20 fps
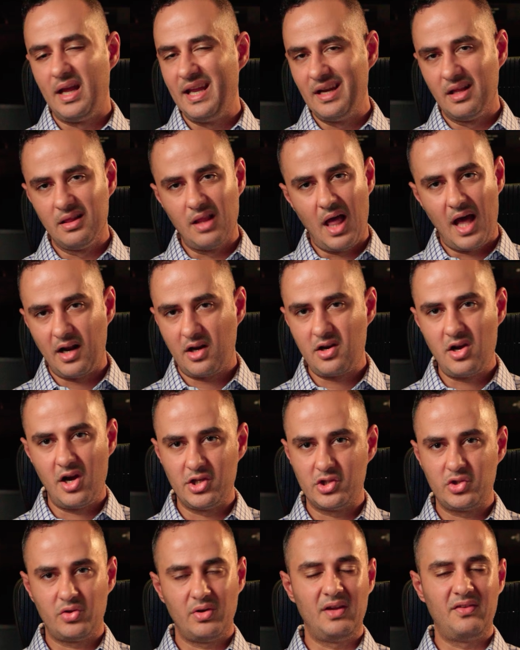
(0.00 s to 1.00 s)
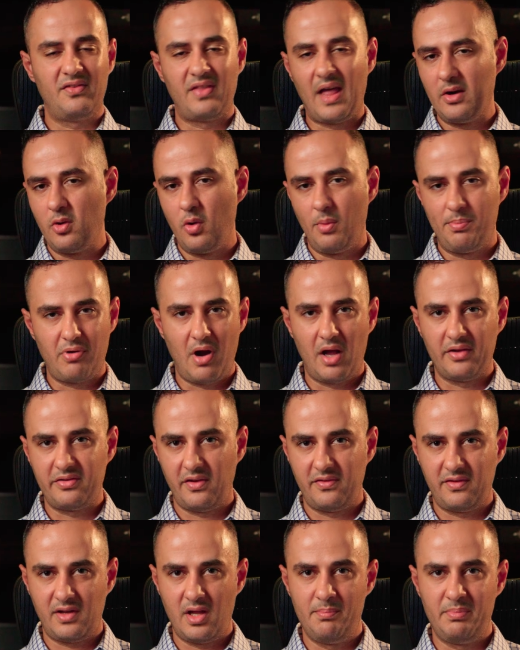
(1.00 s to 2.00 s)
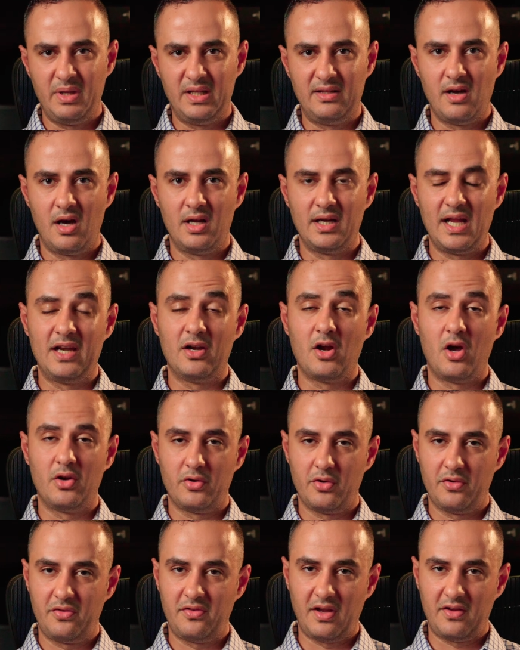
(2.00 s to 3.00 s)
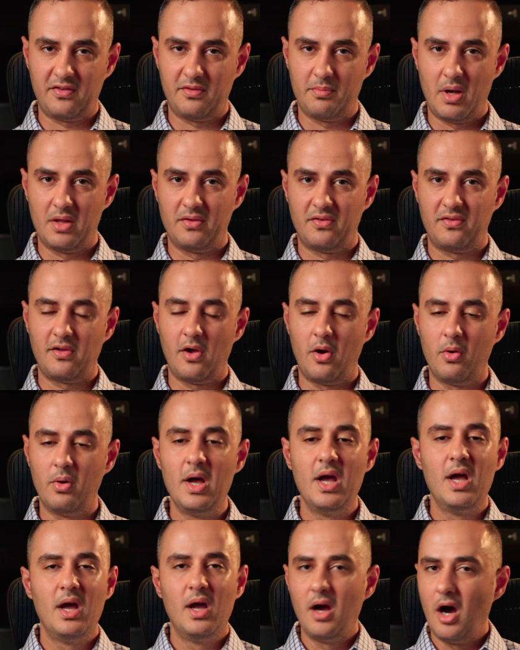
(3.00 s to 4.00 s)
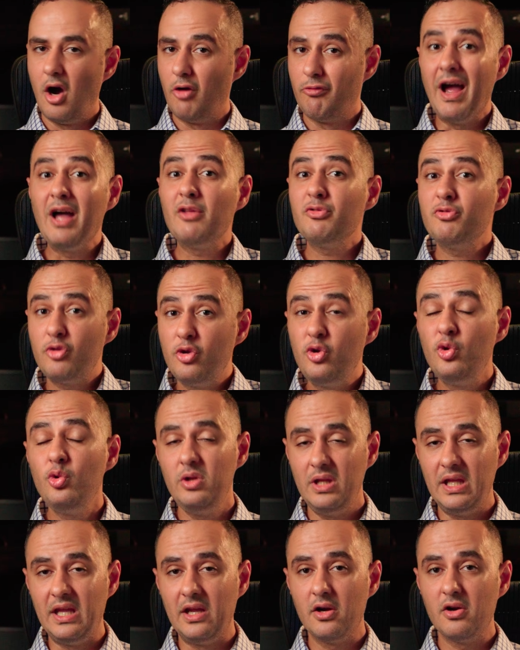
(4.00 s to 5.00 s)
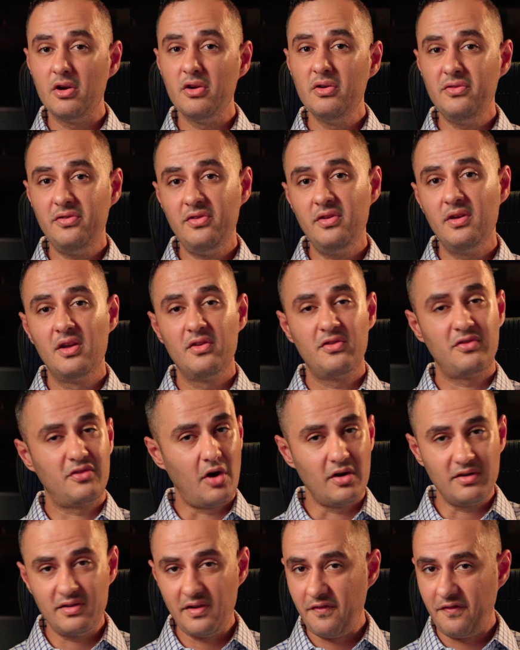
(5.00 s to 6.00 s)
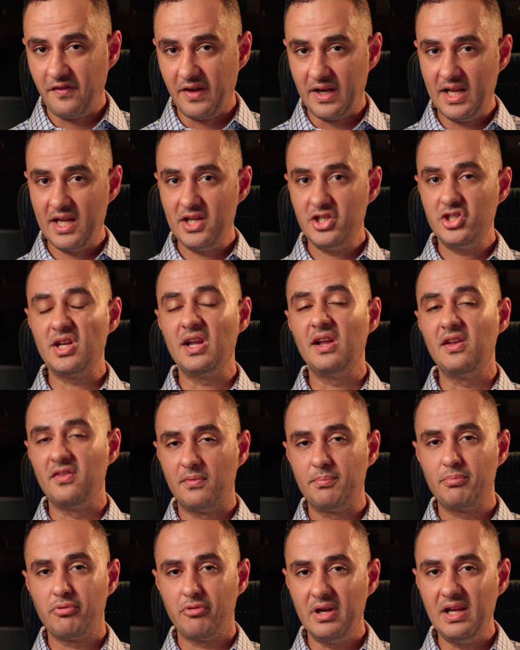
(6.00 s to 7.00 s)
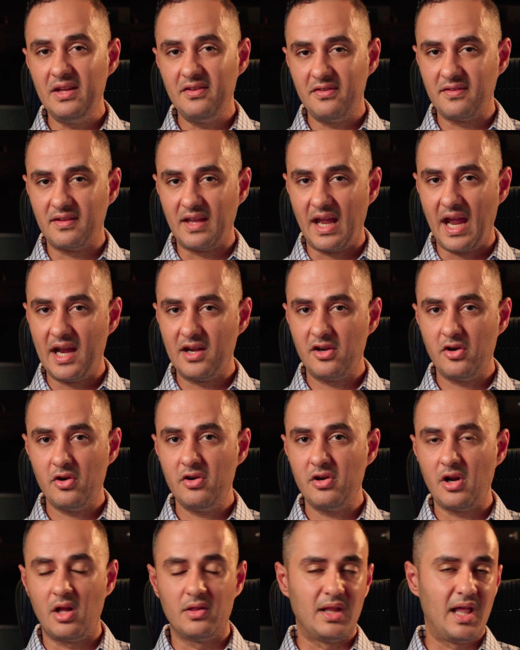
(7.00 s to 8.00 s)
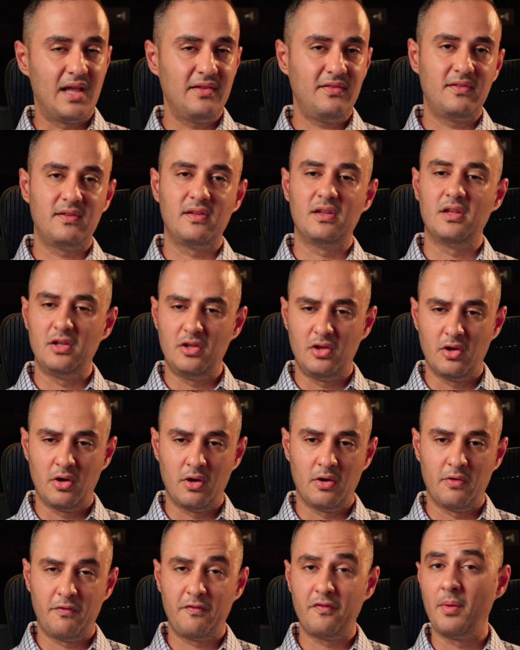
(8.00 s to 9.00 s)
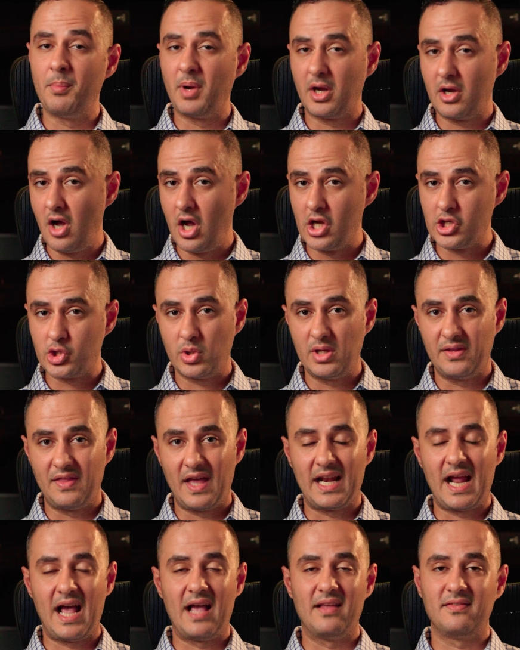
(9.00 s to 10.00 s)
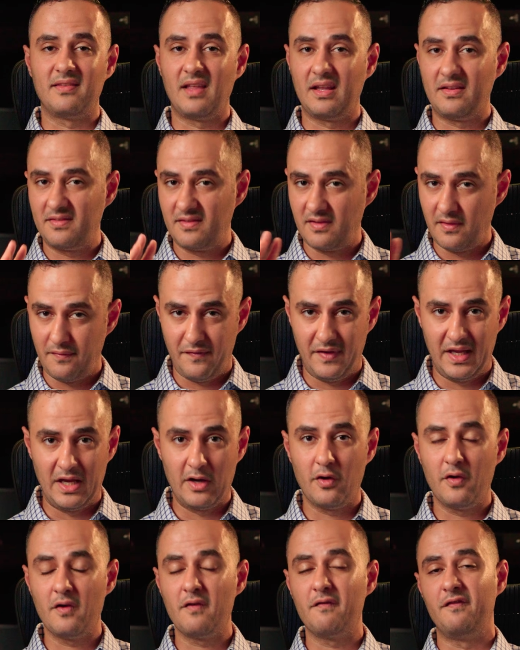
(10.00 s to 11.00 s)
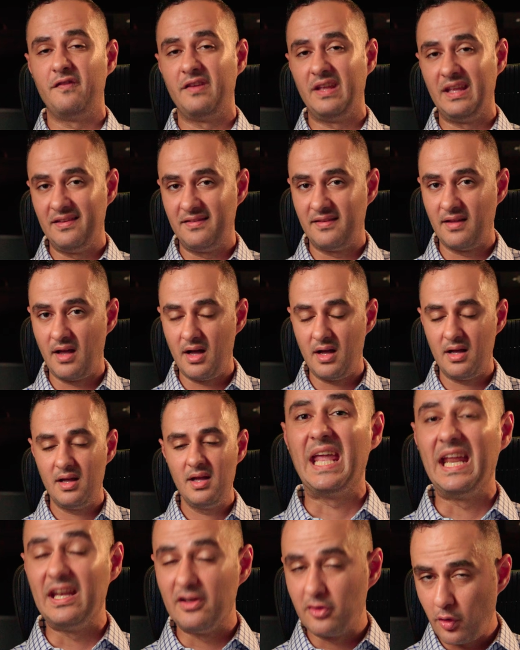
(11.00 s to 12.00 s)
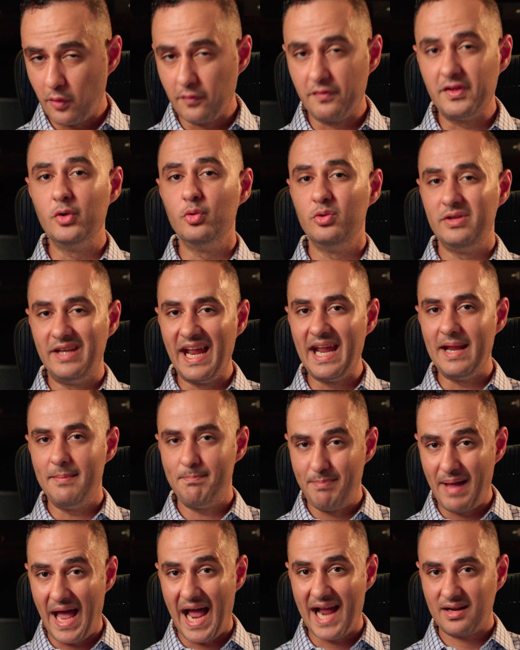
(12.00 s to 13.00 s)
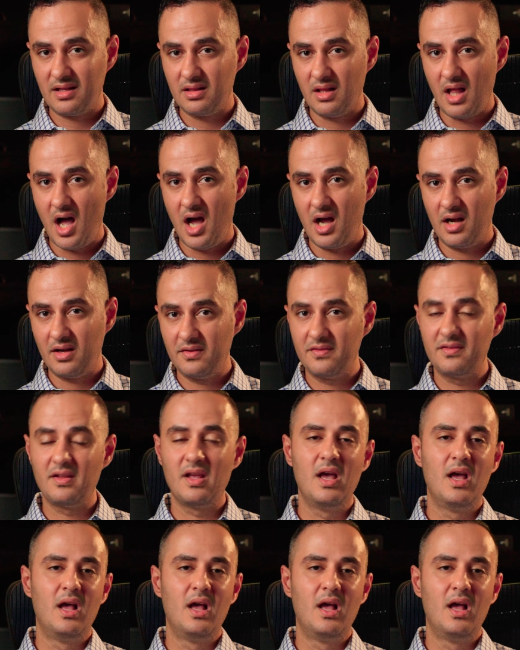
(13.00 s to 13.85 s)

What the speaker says: In a lot of countries, that whole process can be done in under 6 months. So around 2 years, start to finish, is pretty standard unless you're from a country that has like severe visa interview date backlogs.